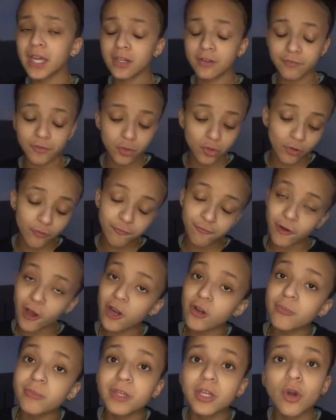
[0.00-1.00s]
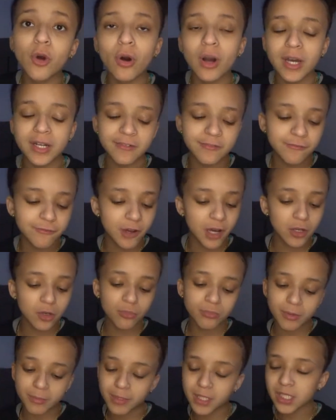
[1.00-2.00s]
If you don't follow me, go ahead and follow
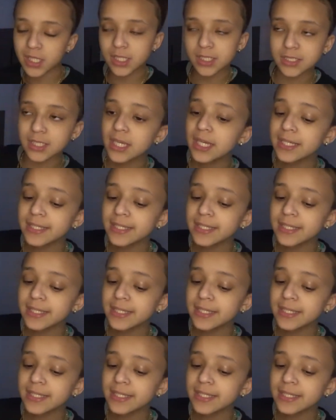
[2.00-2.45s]
me because